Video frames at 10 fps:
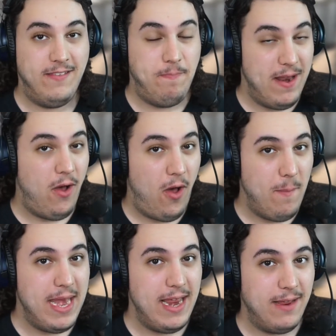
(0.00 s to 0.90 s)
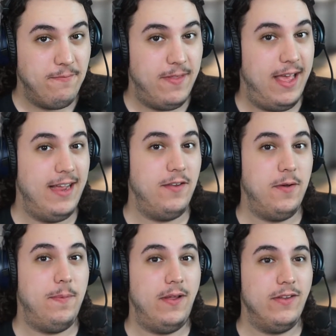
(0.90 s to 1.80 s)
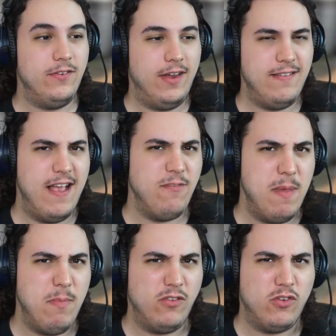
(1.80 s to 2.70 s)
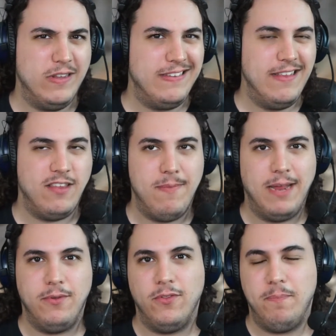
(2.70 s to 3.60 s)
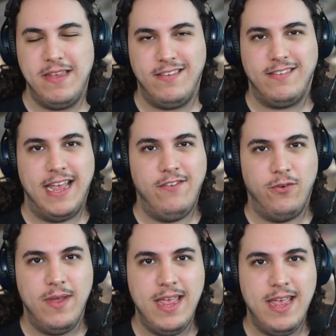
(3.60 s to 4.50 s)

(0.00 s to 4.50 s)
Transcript: It's been a hot minute, and for that I do apologize. There hasn't been much content to make with all the busy schedule